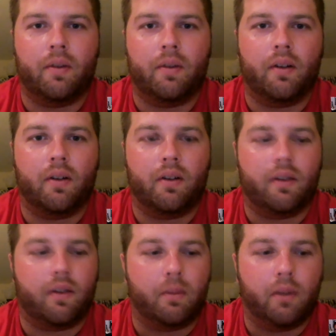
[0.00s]
you know, because
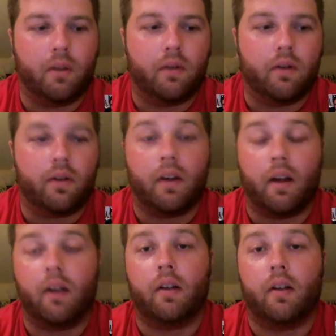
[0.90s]
it's a beautiful, it's an
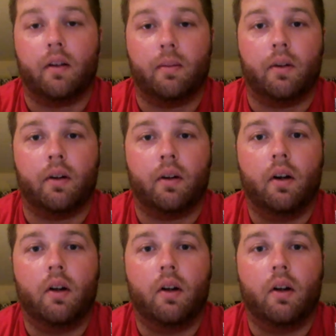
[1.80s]
elegant beer.